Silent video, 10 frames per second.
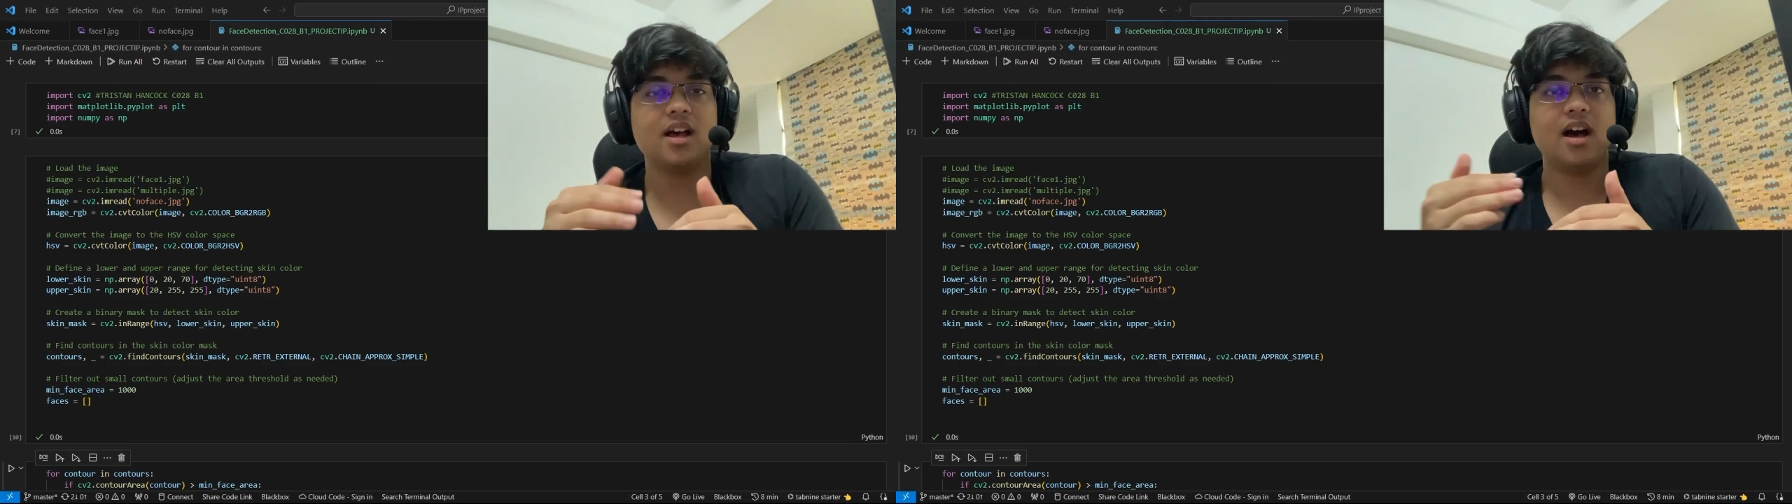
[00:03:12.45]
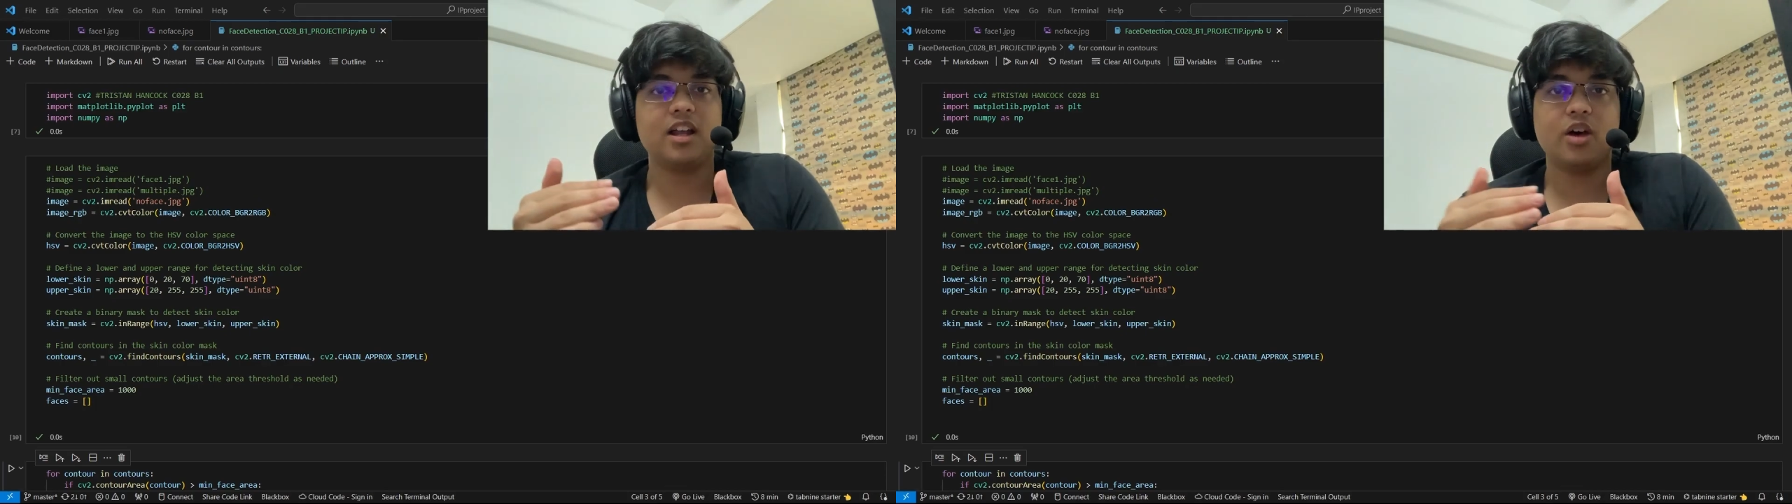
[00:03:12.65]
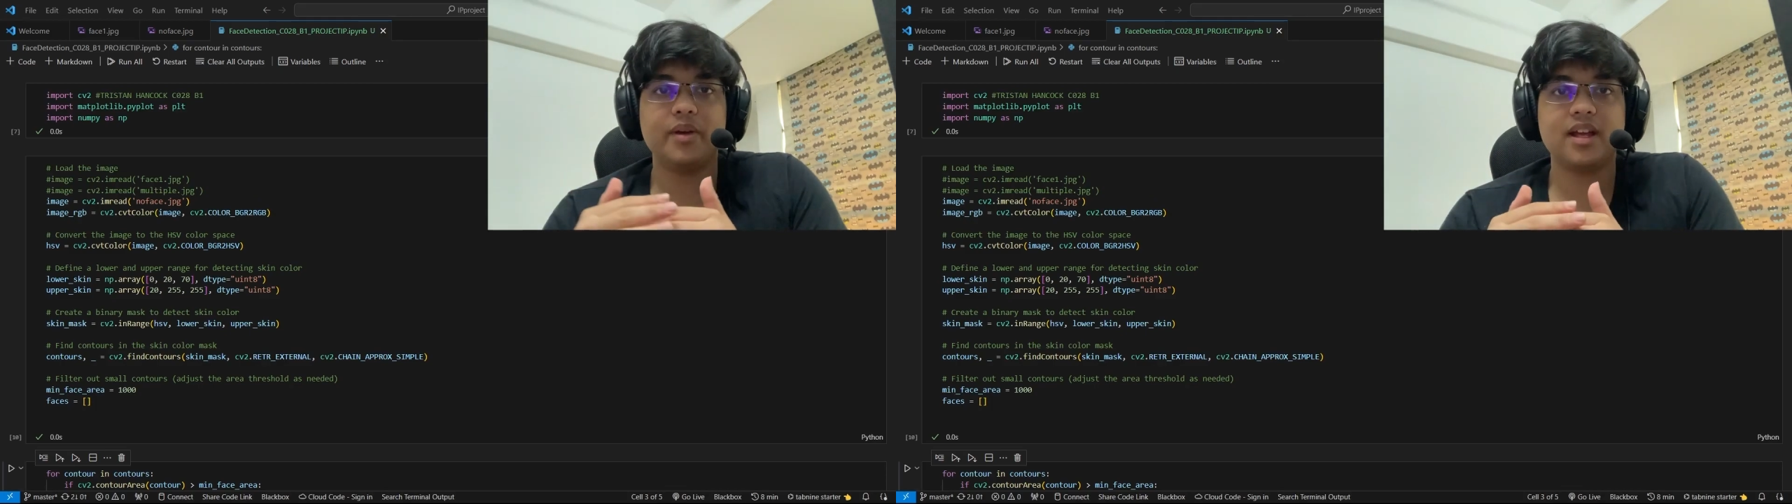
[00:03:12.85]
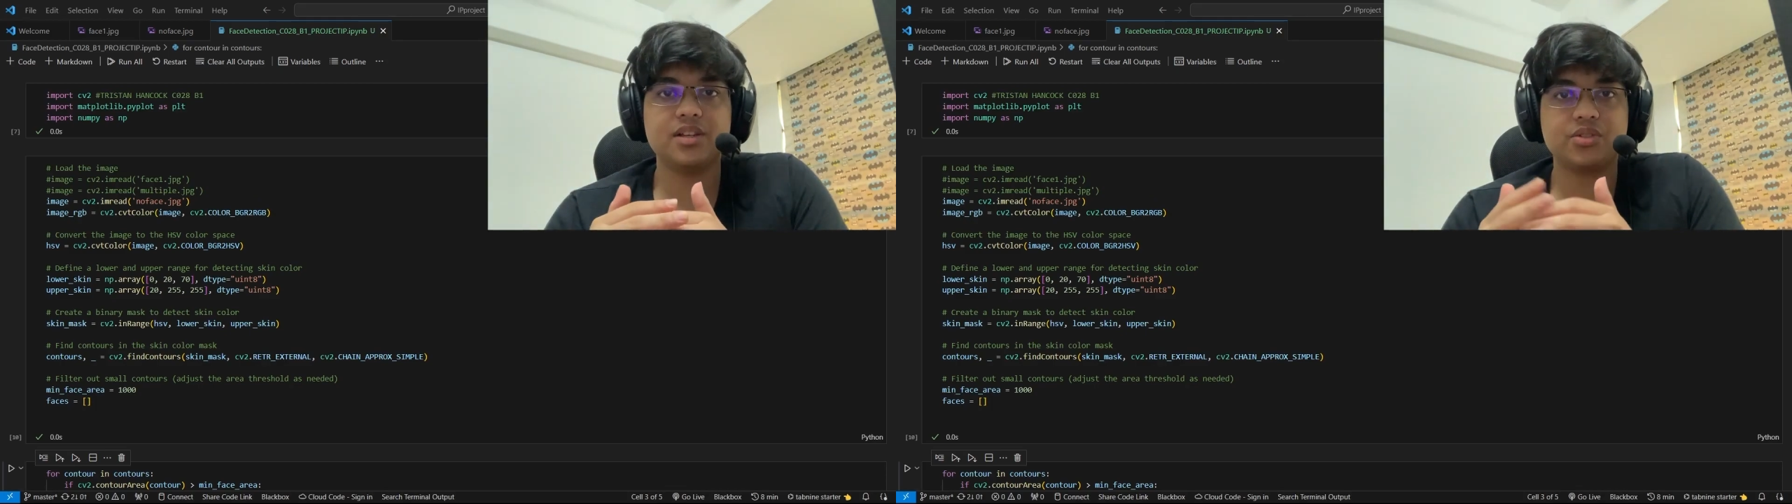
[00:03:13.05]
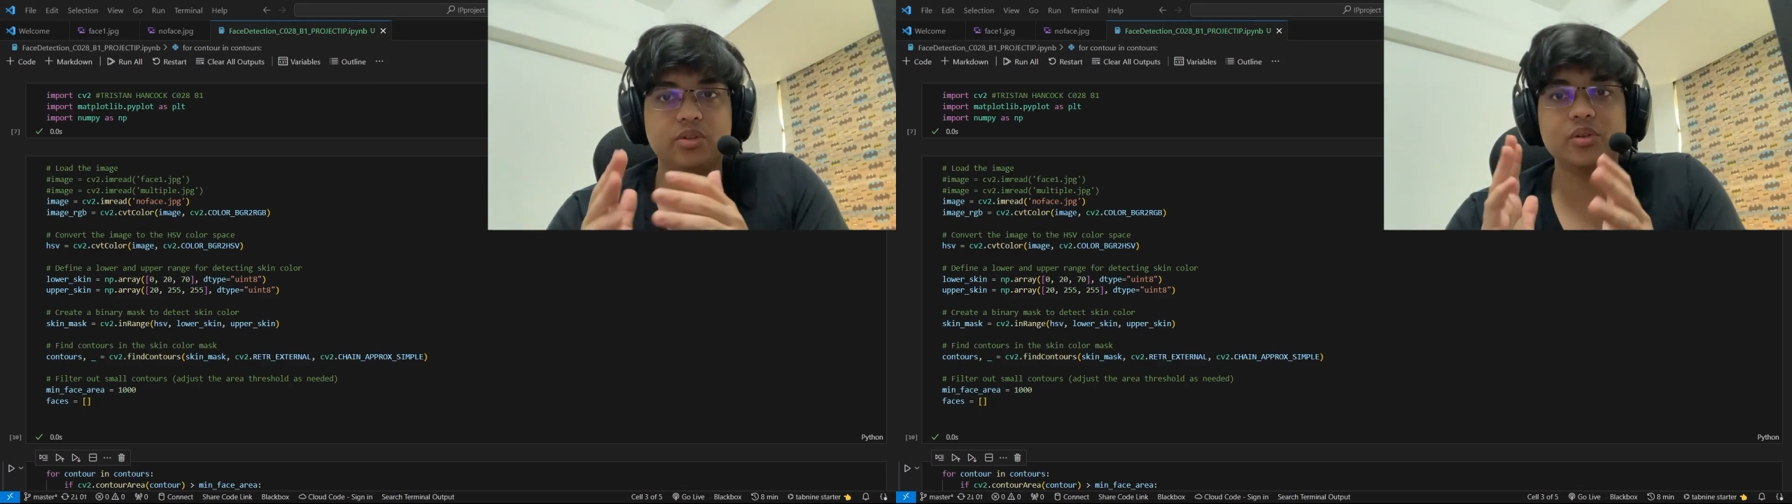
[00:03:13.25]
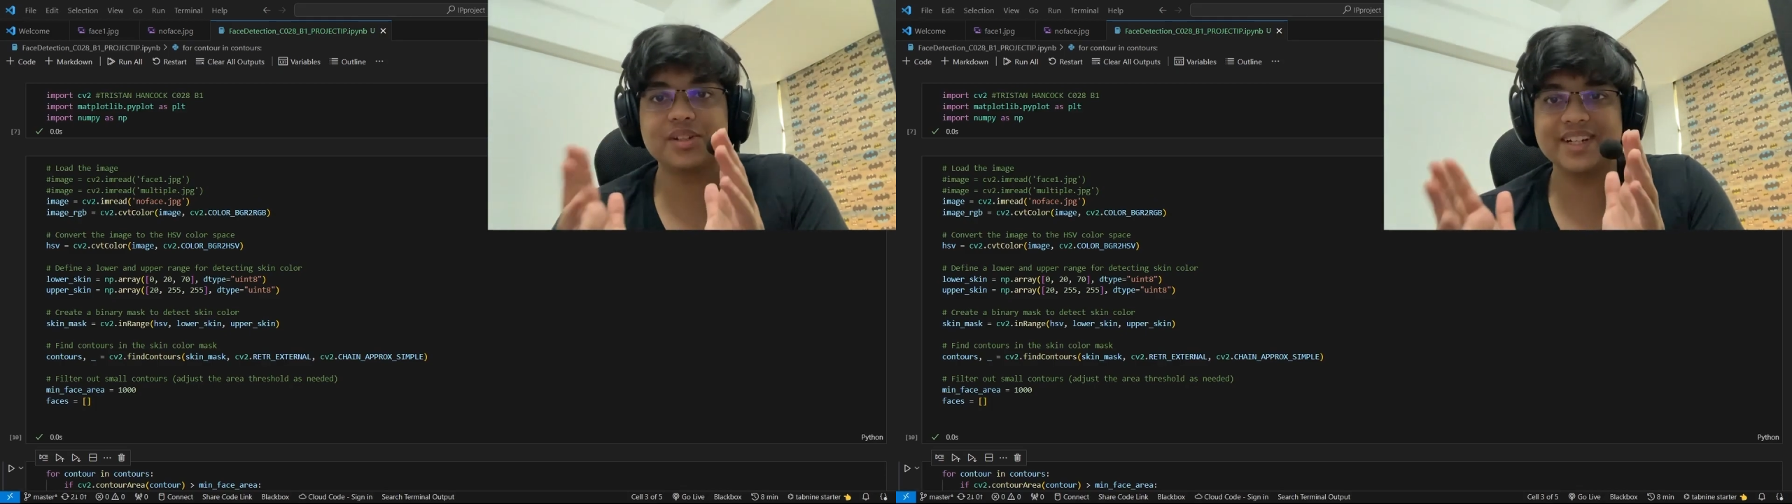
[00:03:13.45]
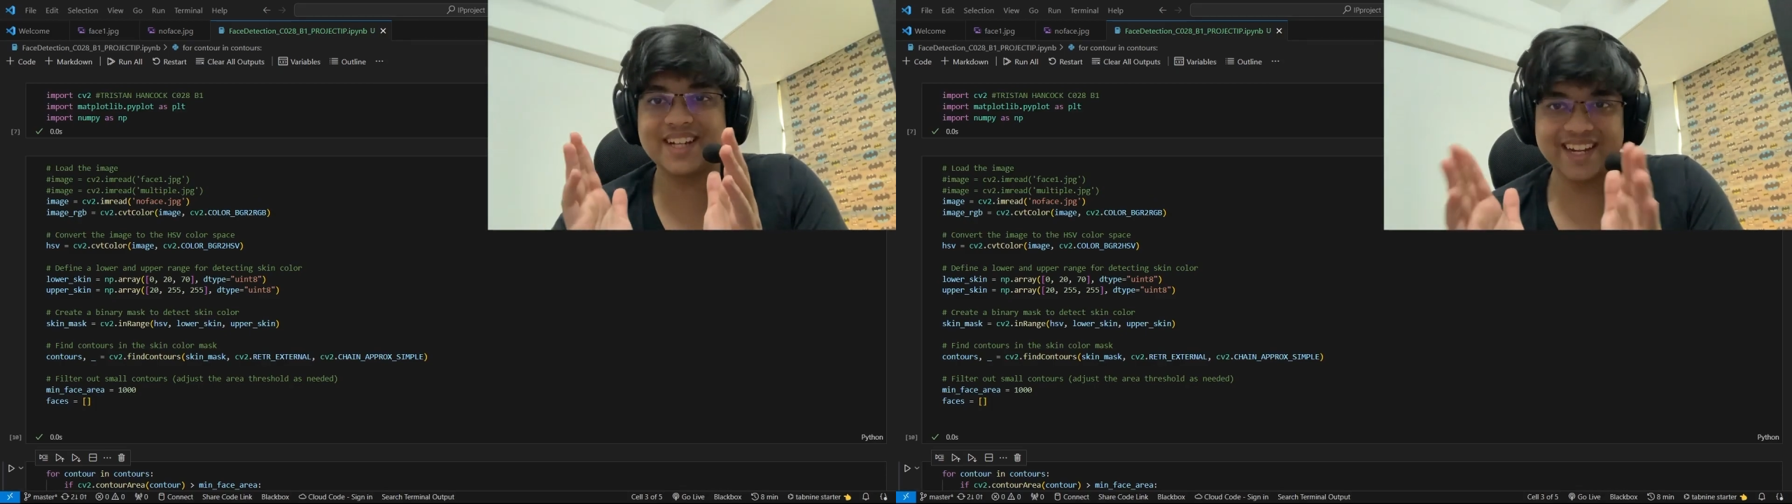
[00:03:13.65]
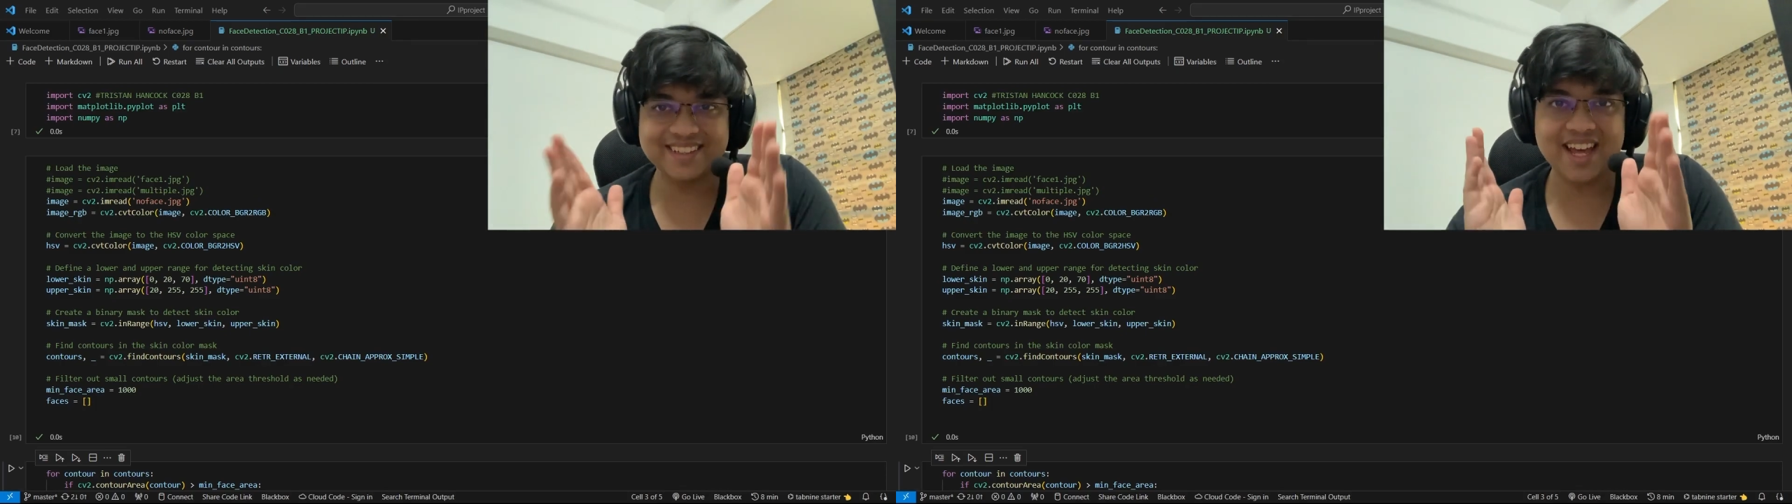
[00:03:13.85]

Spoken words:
allowing us to detect